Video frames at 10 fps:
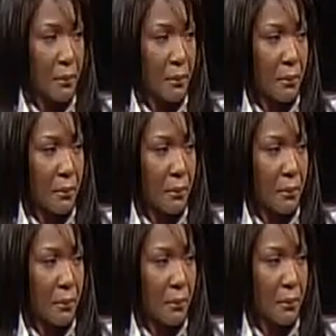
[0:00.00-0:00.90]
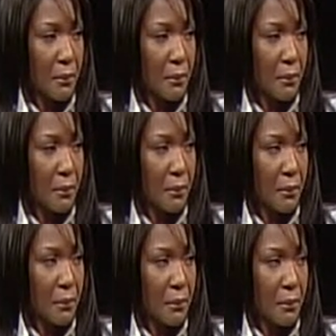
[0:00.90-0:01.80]

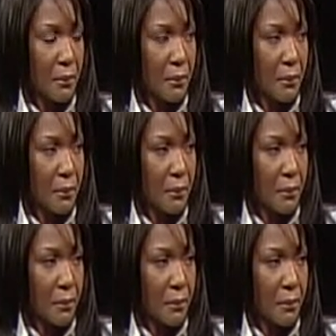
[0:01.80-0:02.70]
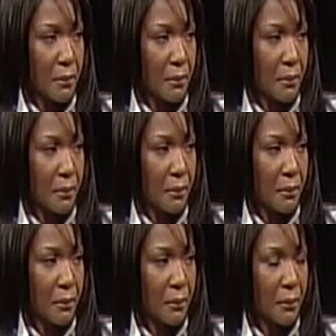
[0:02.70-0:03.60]

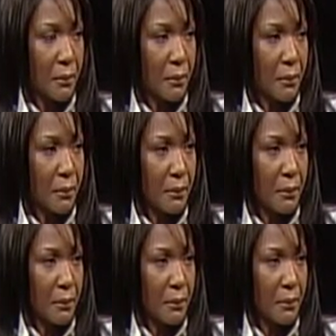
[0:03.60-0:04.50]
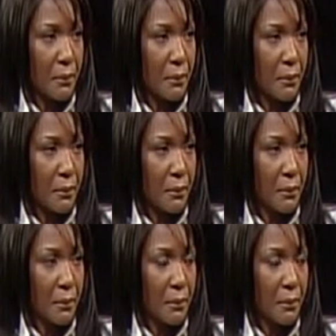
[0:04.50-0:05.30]
The person shown says nothing.